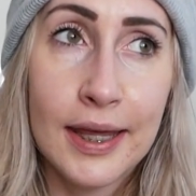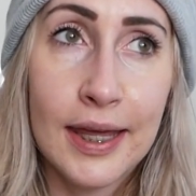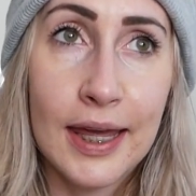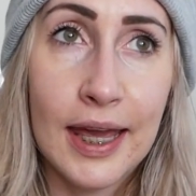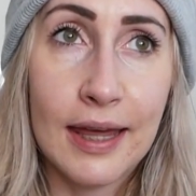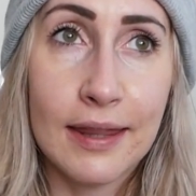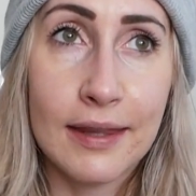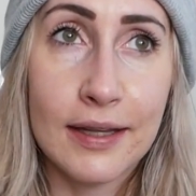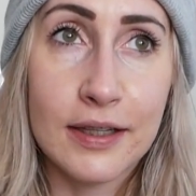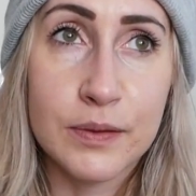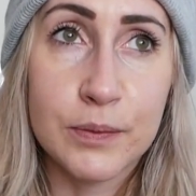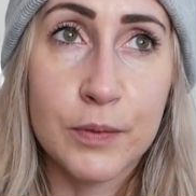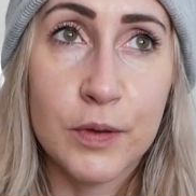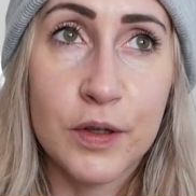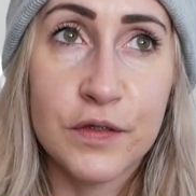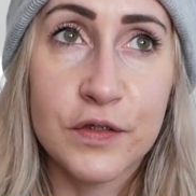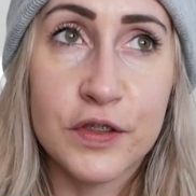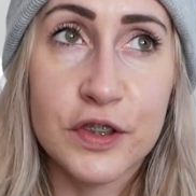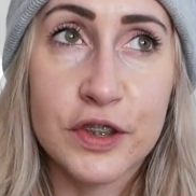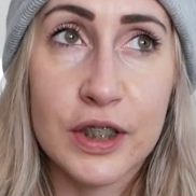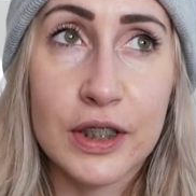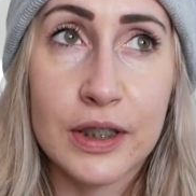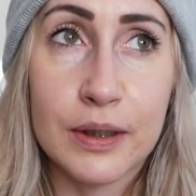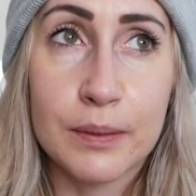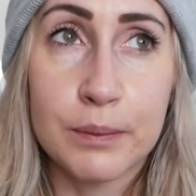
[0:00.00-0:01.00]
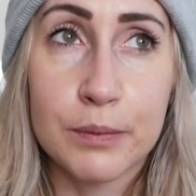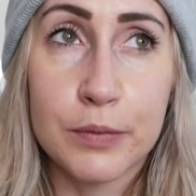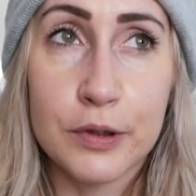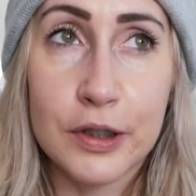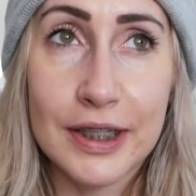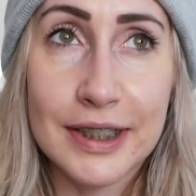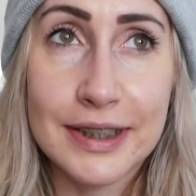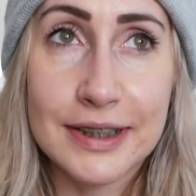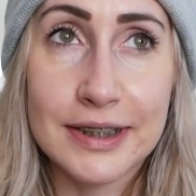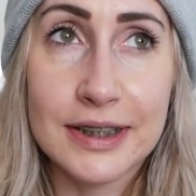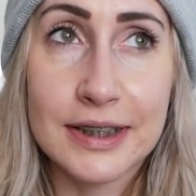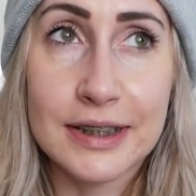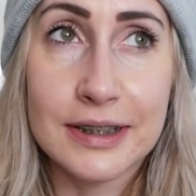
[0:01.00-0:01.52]
And that's more of just like a
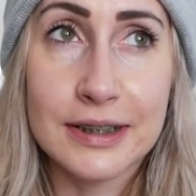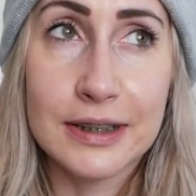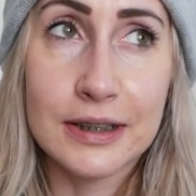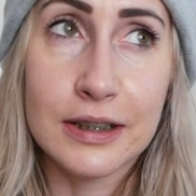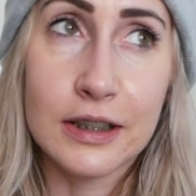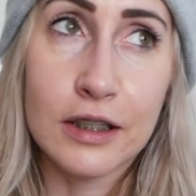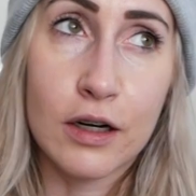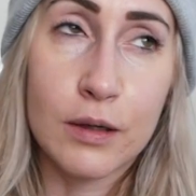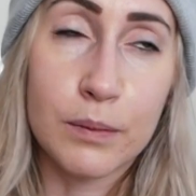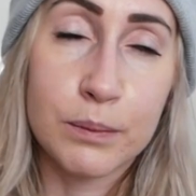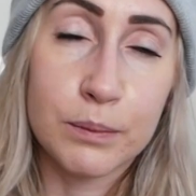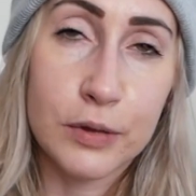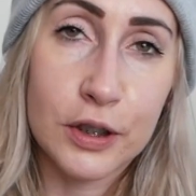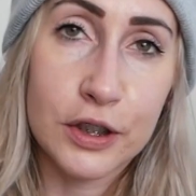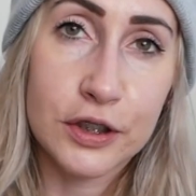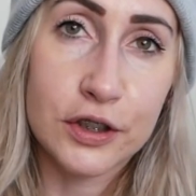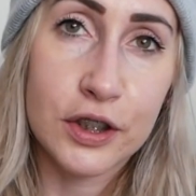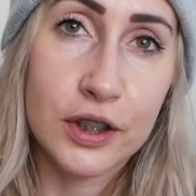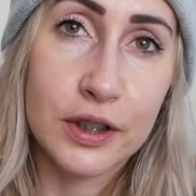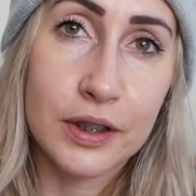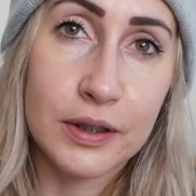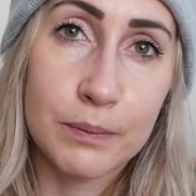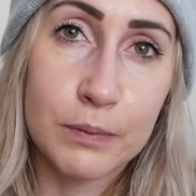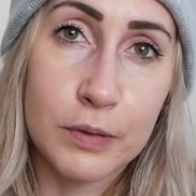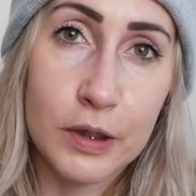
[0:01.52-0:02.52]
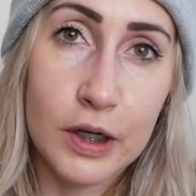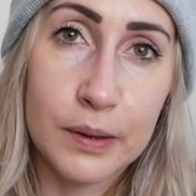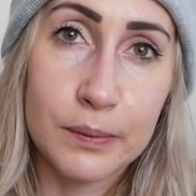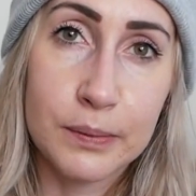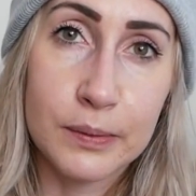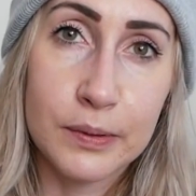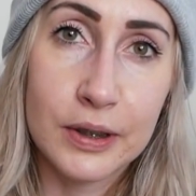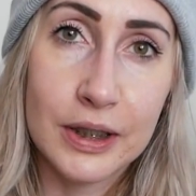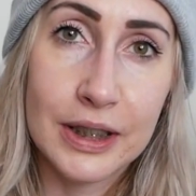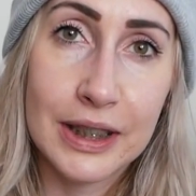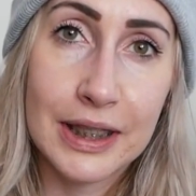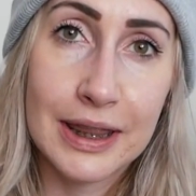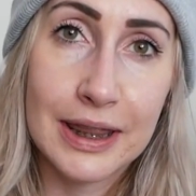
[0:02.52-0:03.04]
braces and not brushing
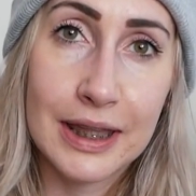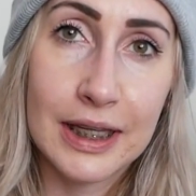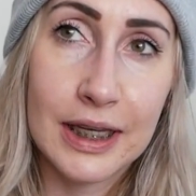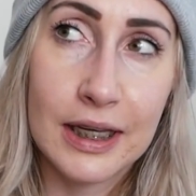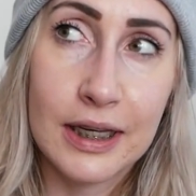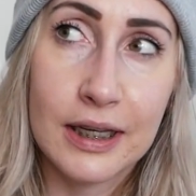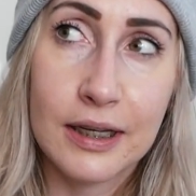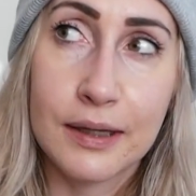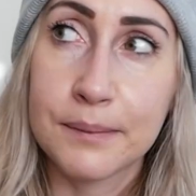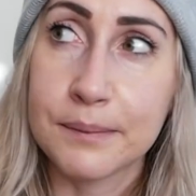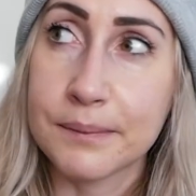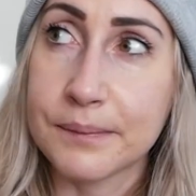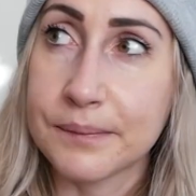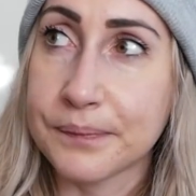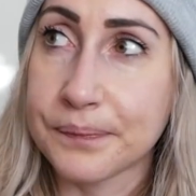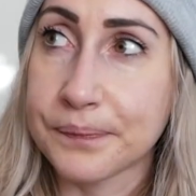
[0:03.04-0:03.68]
properly thing.